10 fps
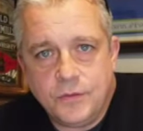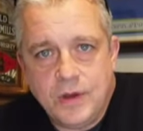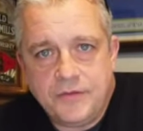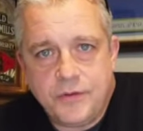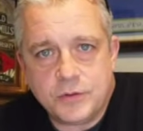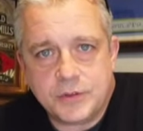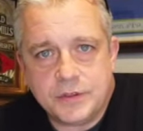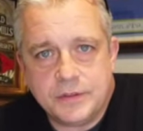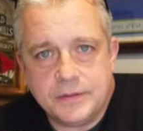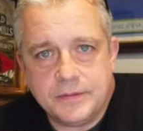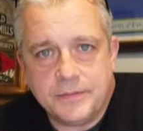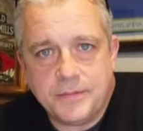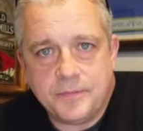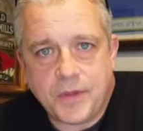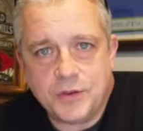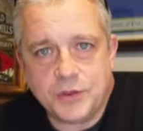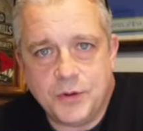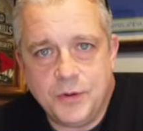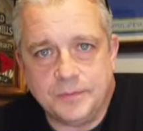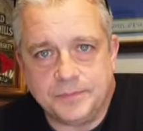Well folks, how's it
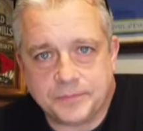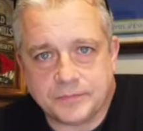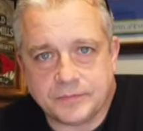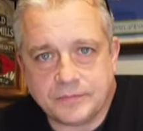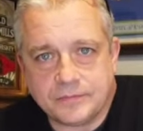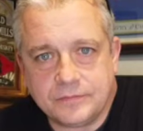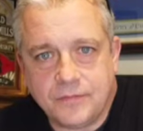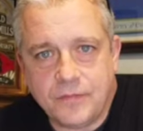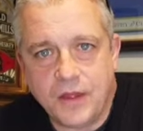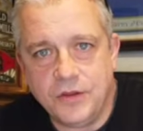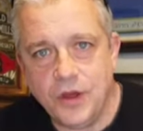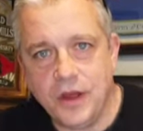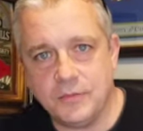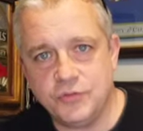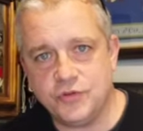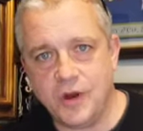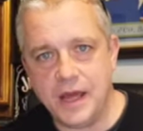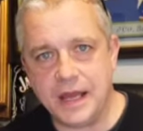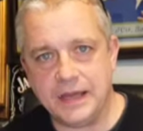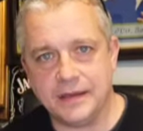going? Now I'm
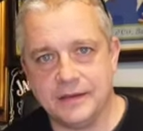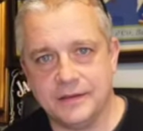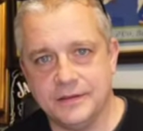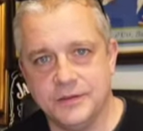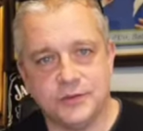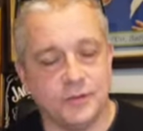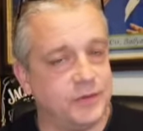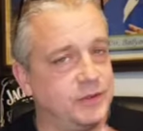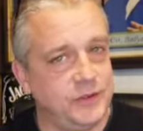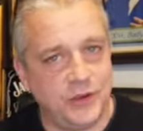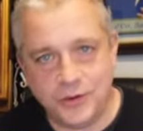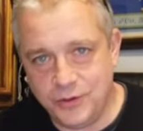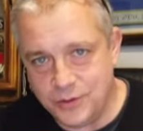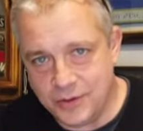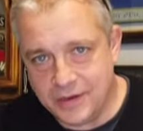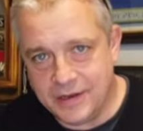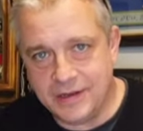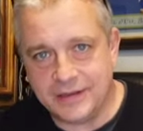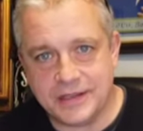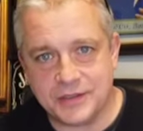trying something new.
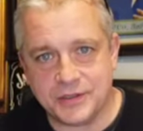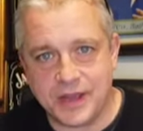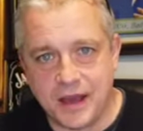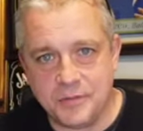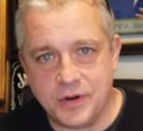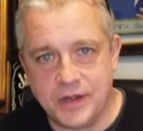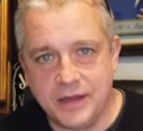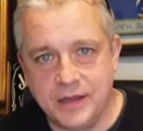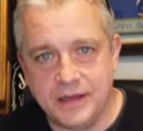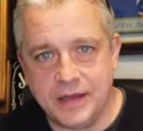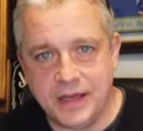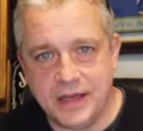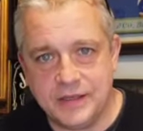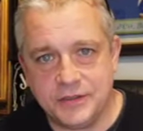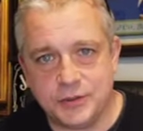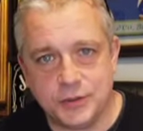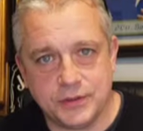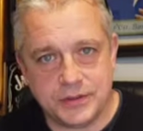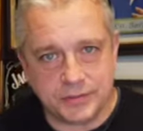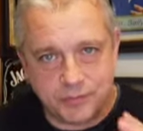This camera it's
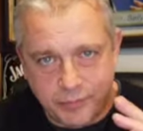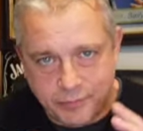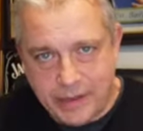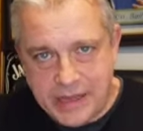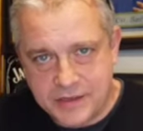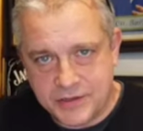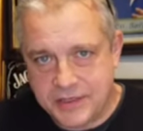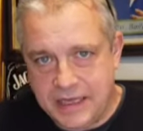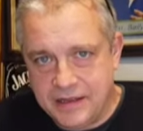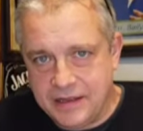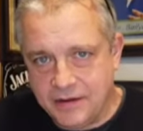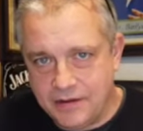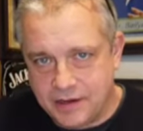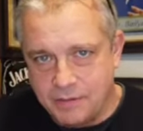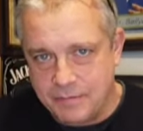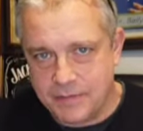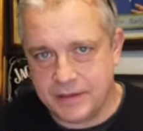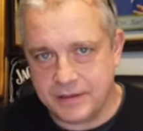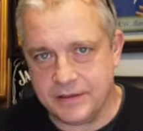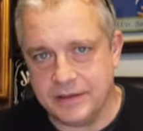a bit of state-of-the-art equipment
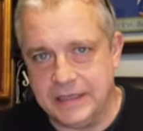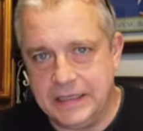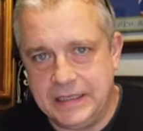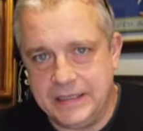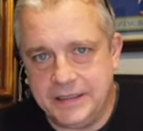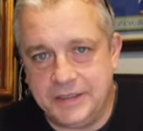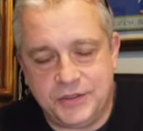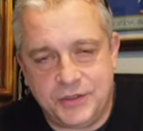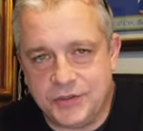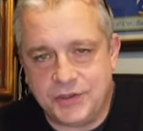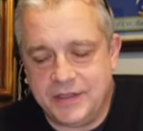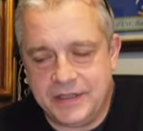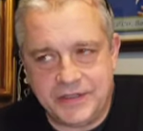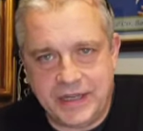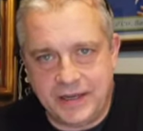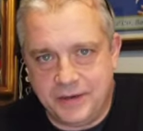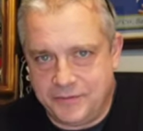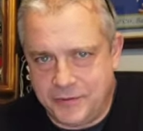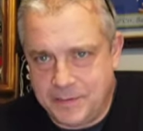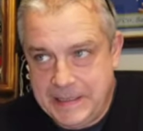that Justin has set up
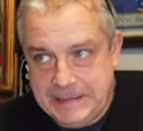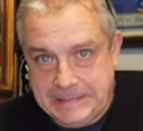for me.